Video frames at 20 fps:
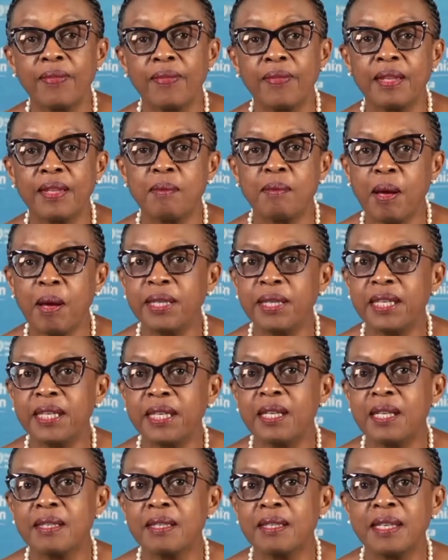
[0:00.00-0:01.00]
that the
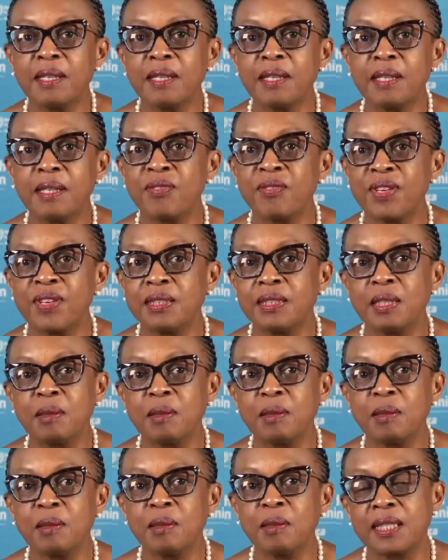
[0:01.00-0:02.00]
public health and
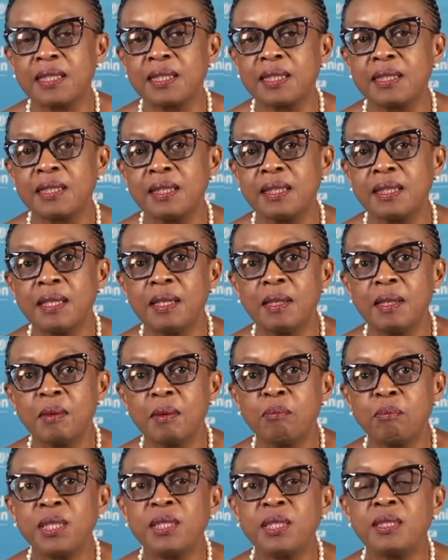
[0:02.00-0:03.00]
prevention measures
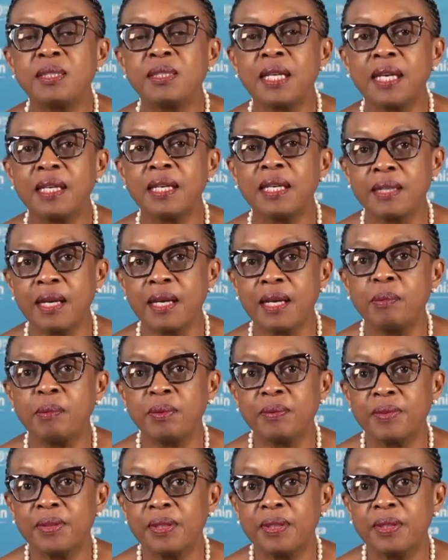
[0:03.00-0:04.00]
be scaled
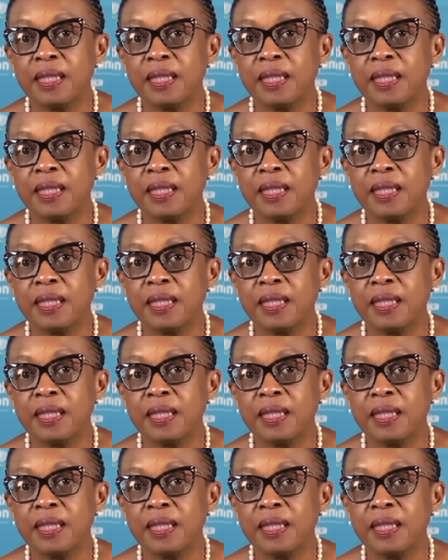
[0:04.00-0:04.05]
up